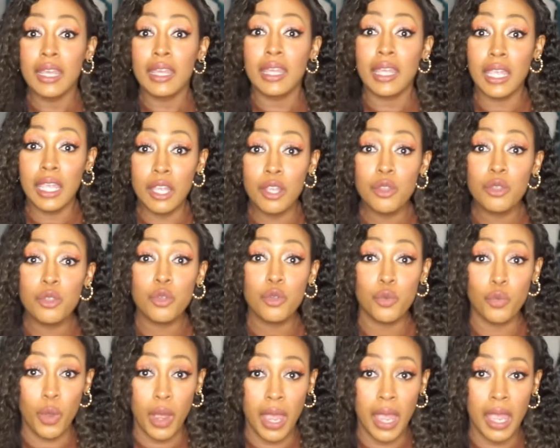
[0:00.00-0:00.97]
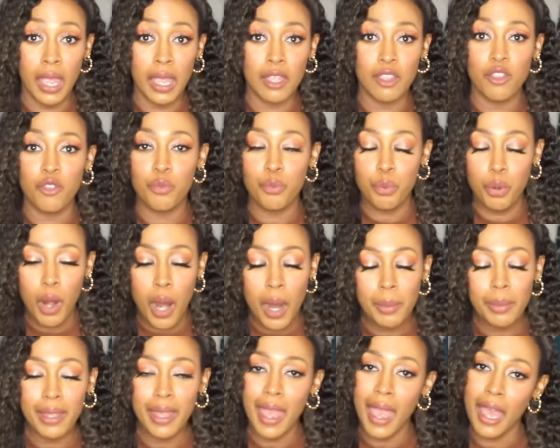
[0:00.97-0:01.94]
Either way, you've
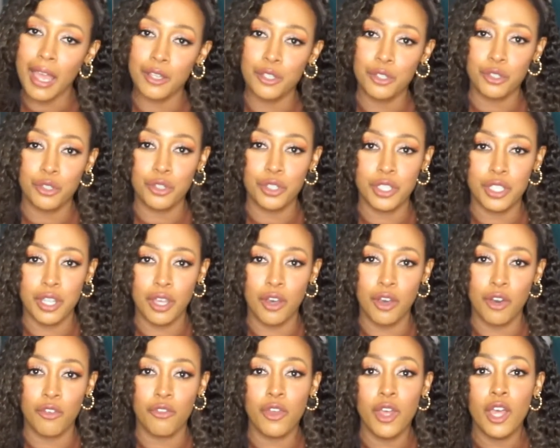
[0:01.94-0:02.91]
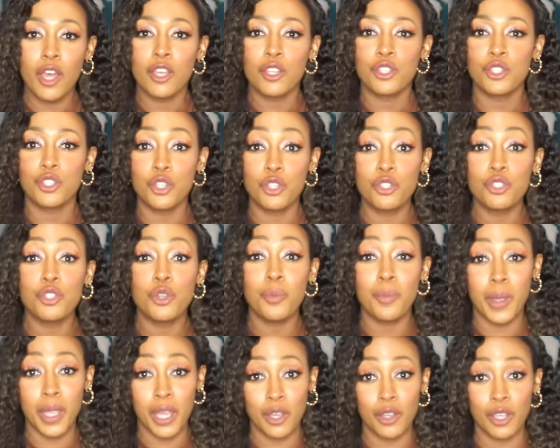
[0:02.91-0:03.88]
probably asked yourself, should you
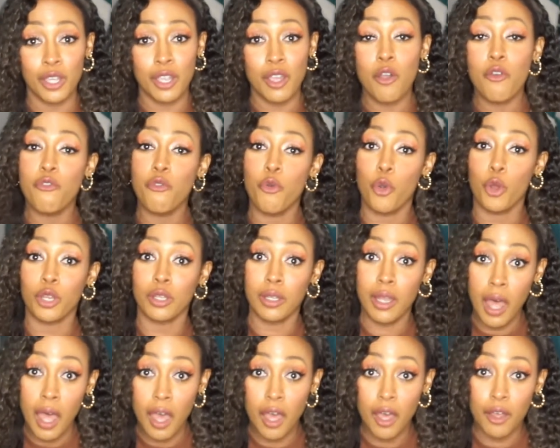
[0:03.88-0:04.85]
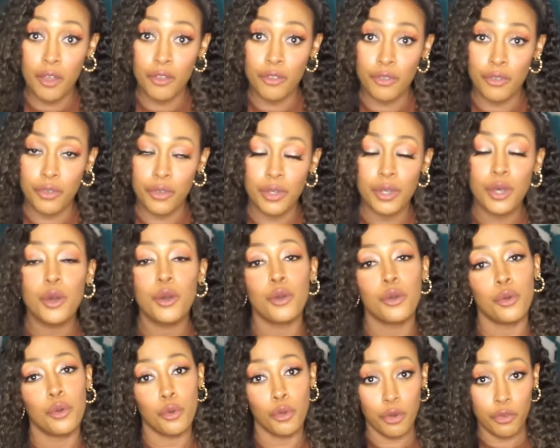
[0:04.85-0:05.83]
marry for love
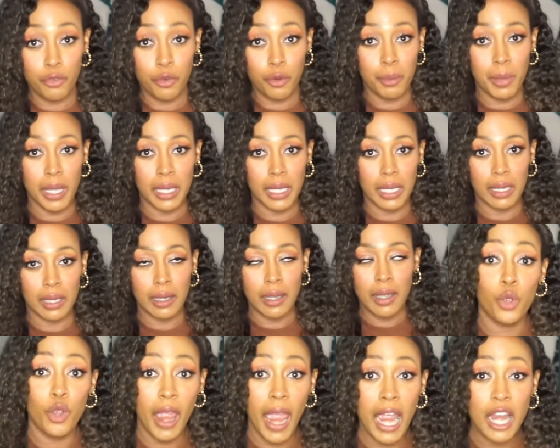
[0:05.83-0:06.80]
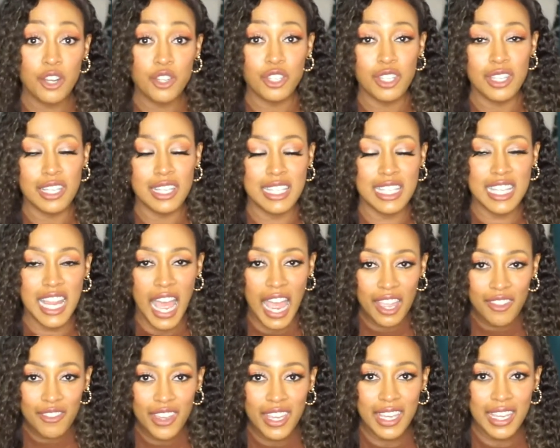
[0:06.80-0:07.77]
or for money? We're actually
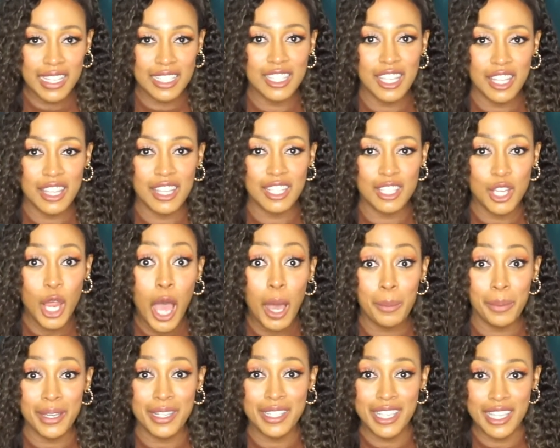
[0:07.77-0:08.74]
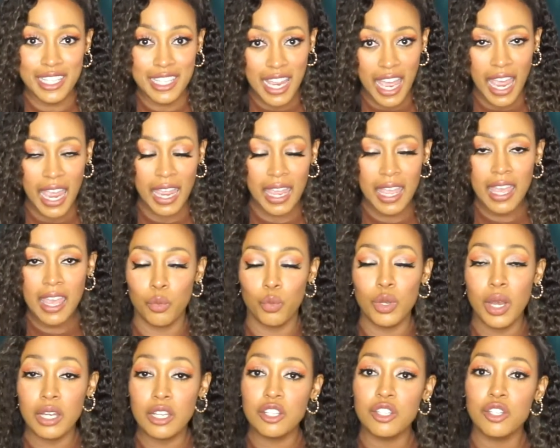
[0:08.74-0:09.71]
diving into this topic today. We're
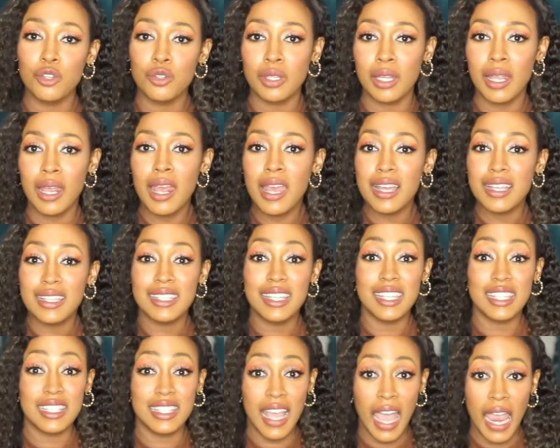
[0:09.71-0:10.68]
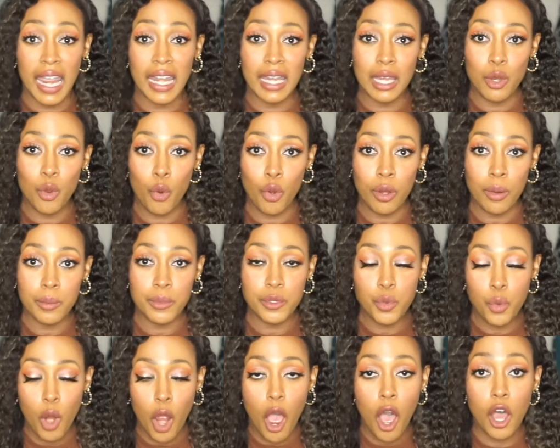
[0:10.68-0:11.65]
not just using society norms,
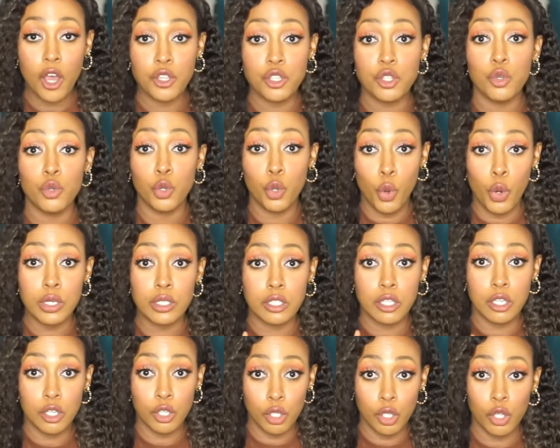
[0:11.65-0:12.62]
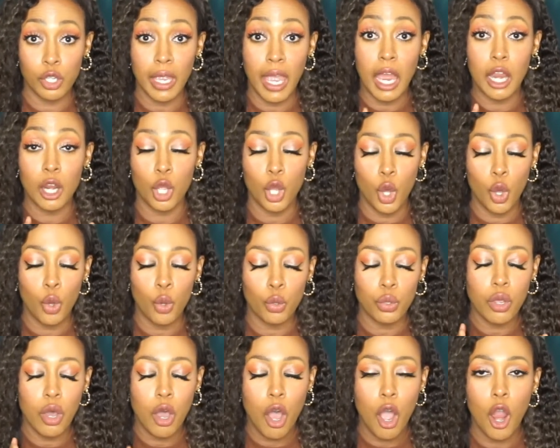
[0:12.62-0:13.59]
we're also going to look at
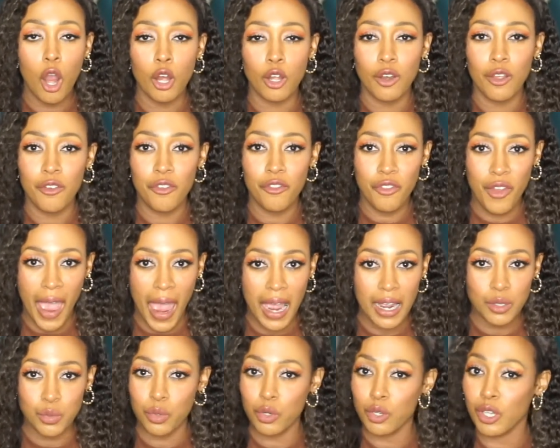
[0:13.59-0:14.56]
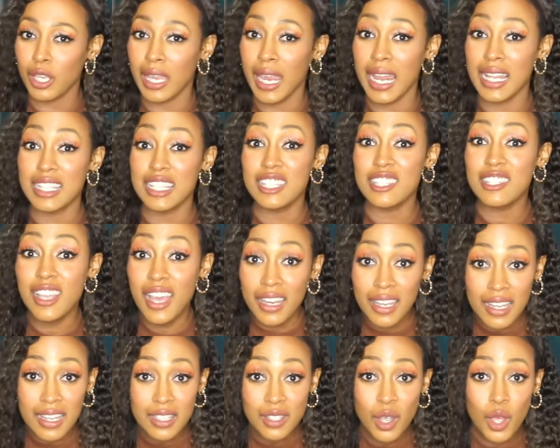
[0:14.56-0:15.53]
cold, hard facts. We're looking at
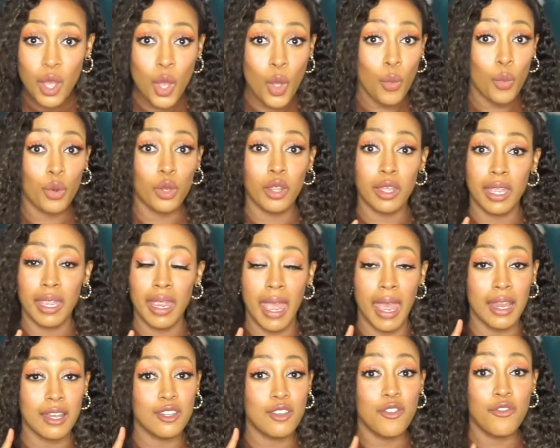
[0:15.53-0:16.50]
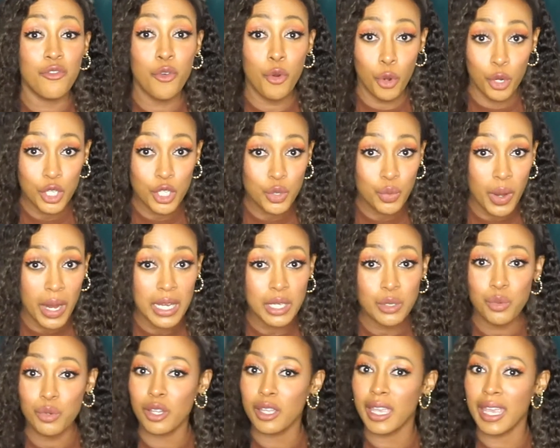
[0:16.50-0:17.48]
studies, we're looking at divorce rates,
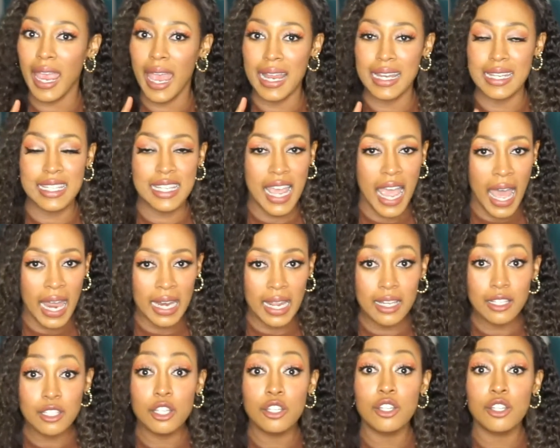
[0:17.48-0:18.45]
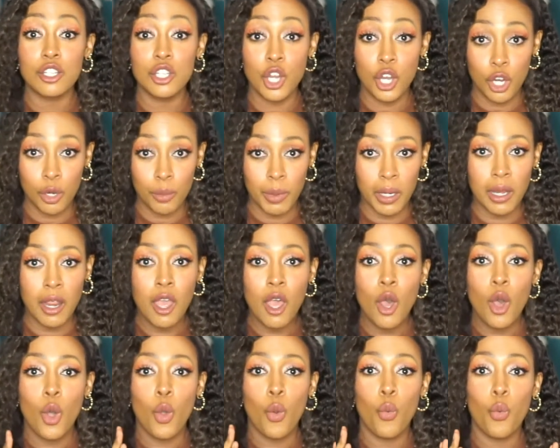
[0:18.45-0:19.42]
we're looking at data to determine
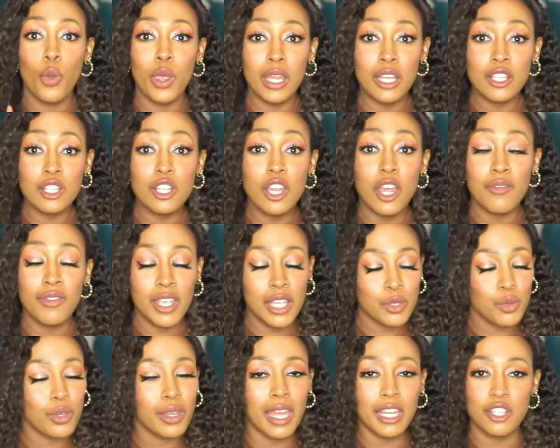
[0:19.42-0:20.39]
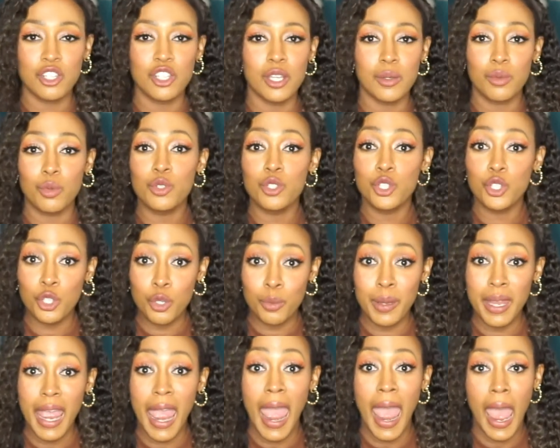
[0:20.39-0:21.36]
which of these relationships would you be
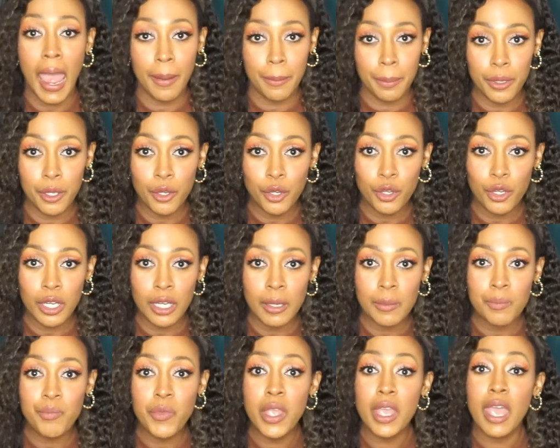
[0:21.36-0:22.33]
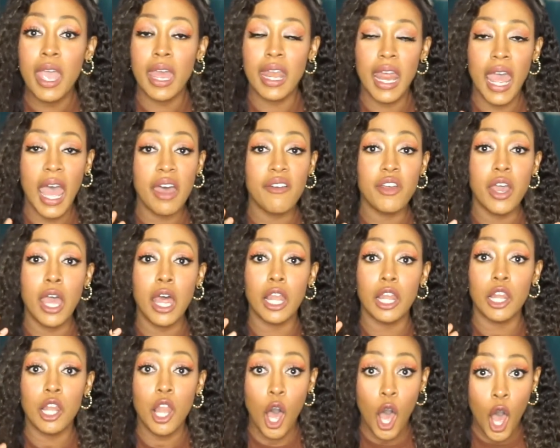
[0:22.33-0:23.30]
happier in and have a
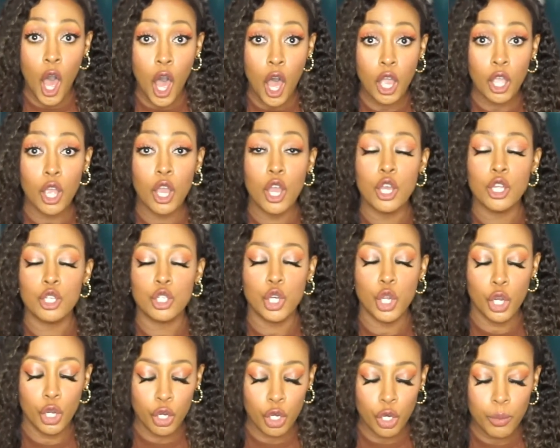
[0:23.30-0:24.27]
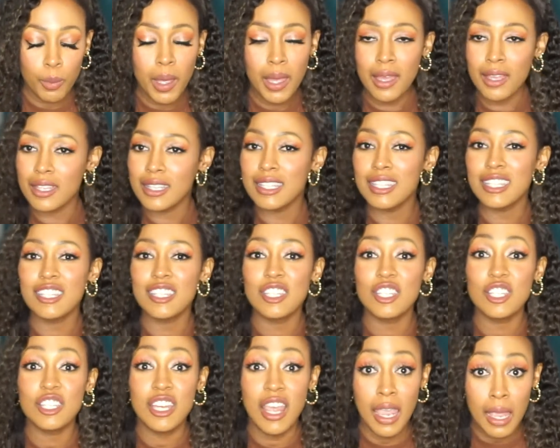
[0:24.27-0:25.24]
long-term,
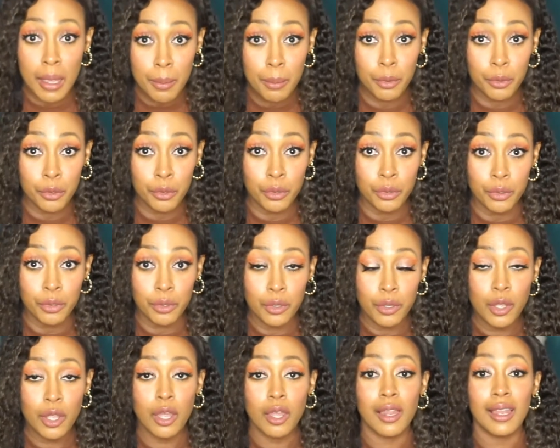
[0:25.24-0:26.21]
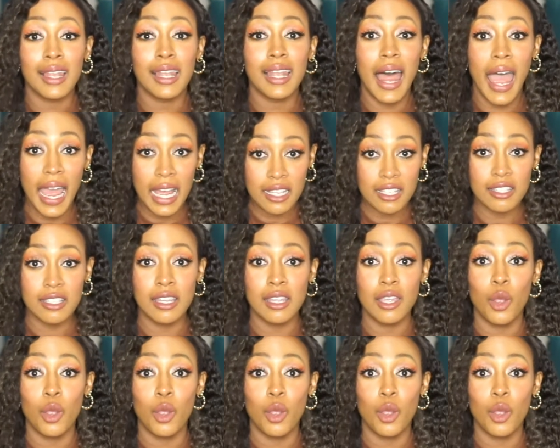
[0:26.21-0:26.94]
stable, lasting